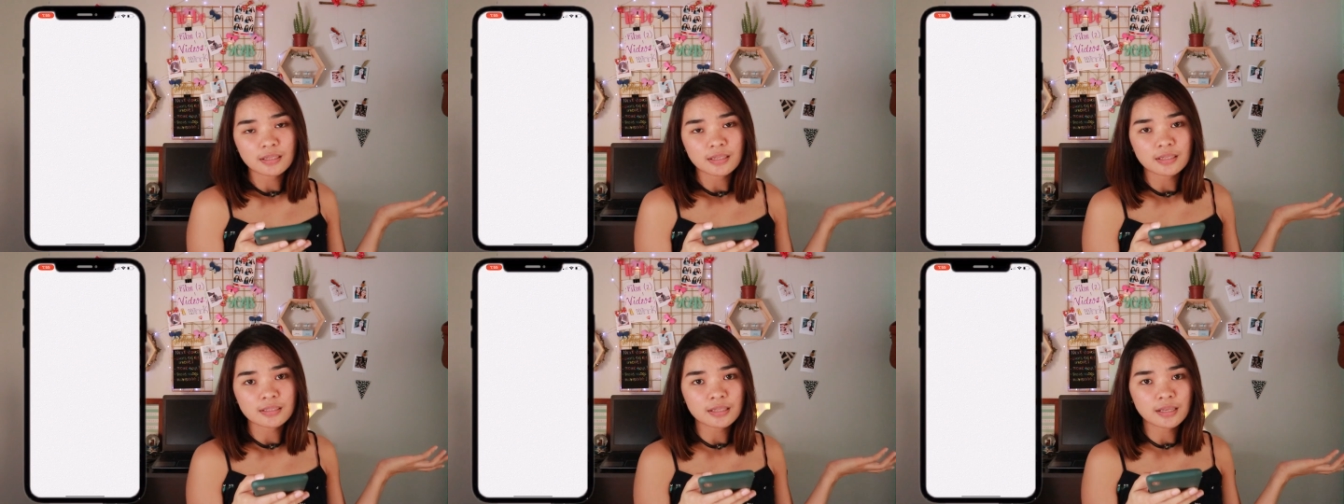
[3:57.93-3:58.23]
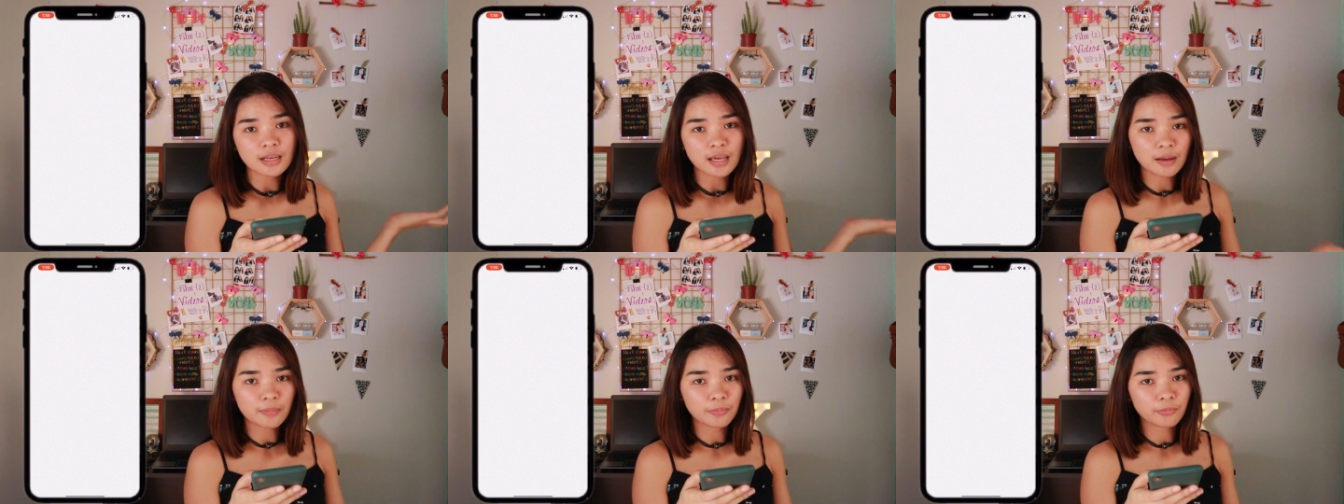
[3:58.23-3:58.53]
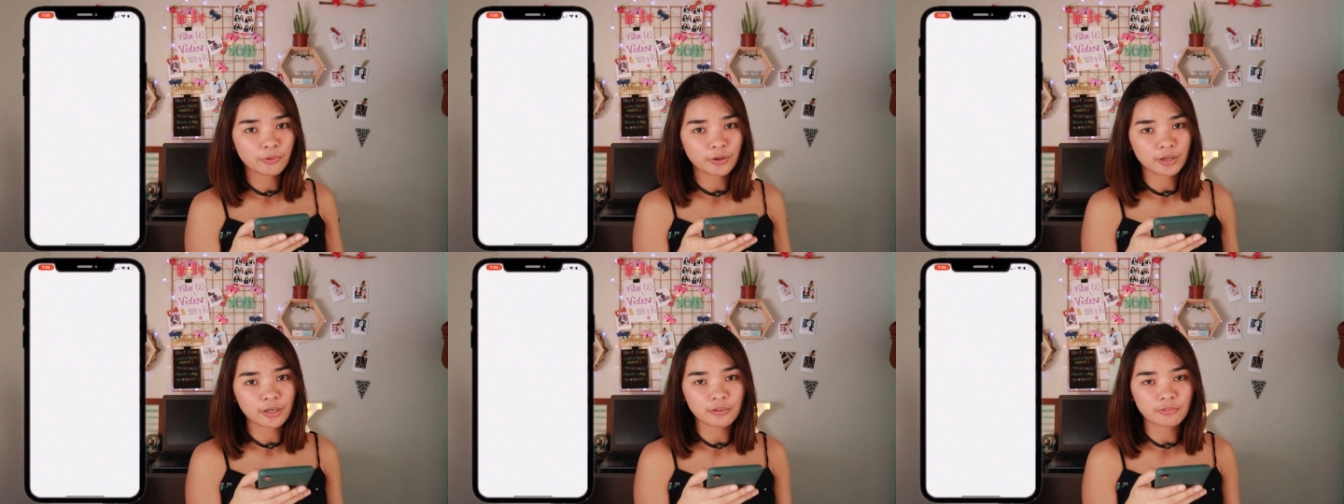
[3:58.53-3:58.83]
is an
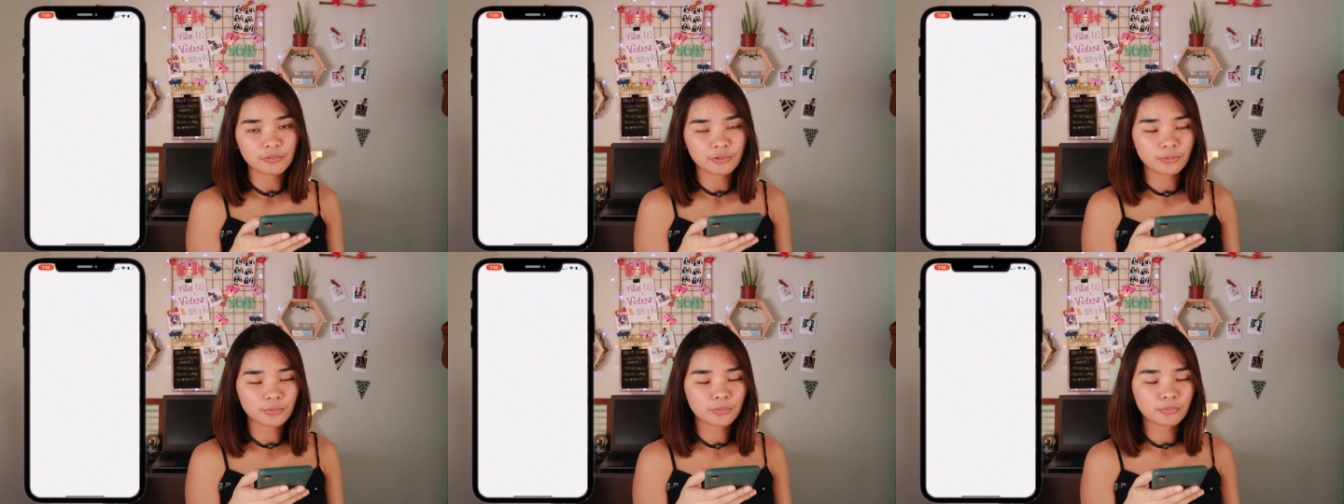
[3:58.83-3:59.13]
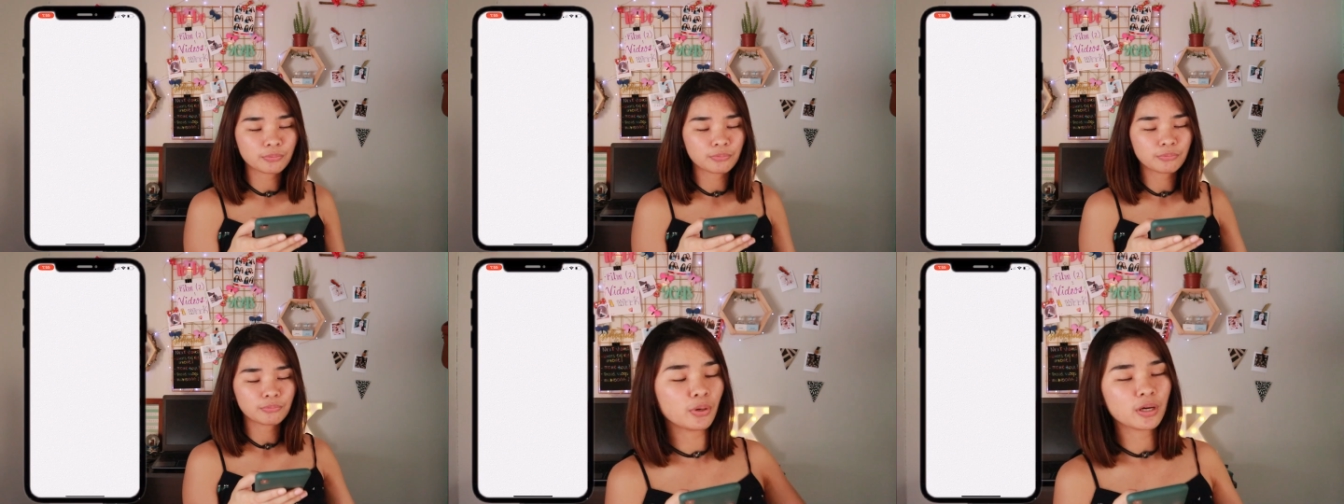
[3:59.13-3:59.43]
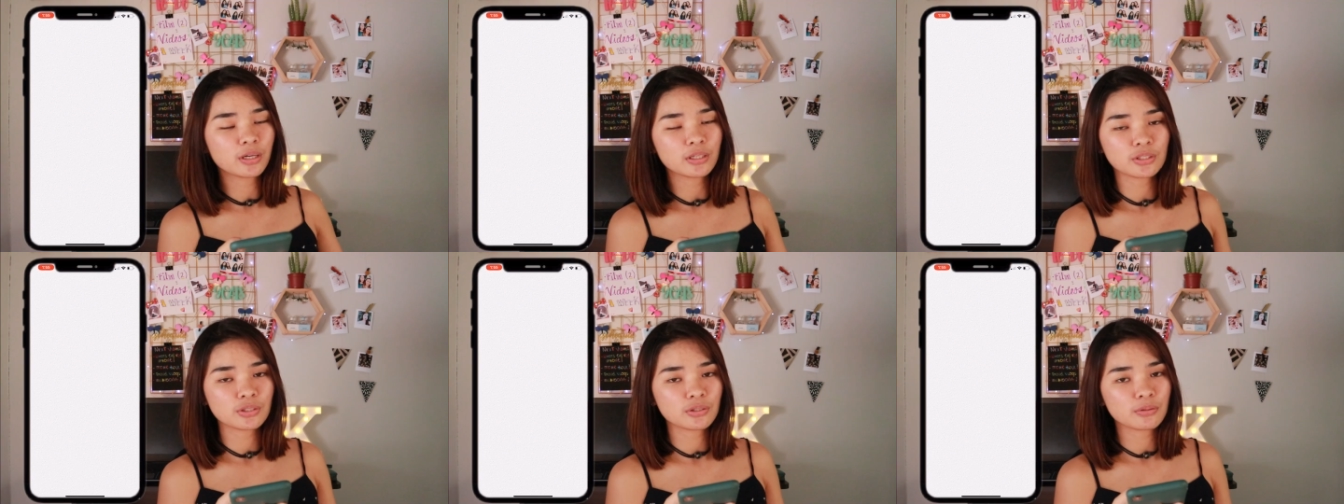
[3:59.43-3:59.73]
app where if you
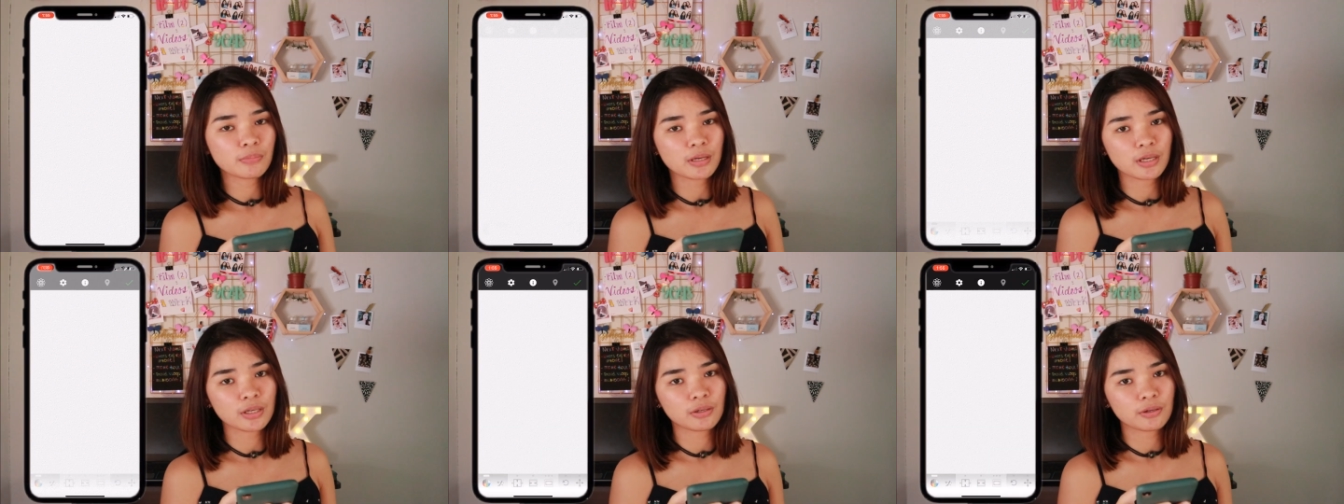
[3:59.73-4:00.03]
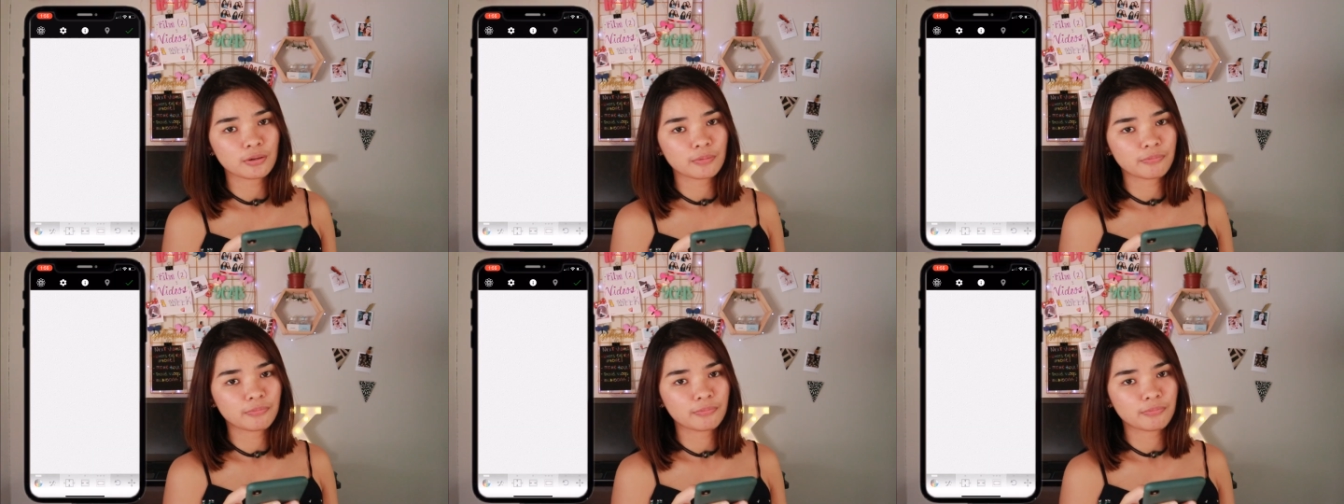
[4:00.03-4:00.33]
want to make your